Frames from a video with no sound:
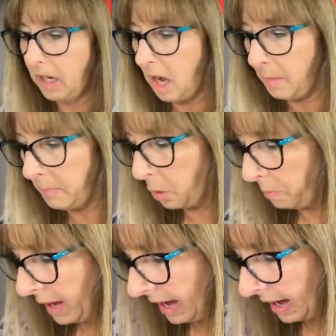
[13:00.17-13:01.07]
combo
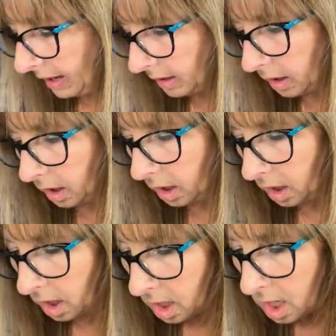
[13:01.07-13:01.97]
pack,
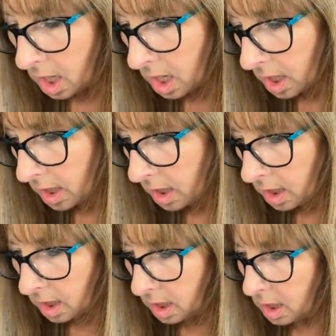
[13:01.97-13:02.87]

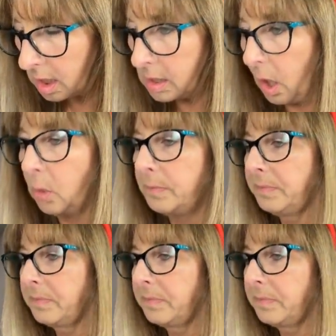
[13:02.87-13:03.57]
and oh,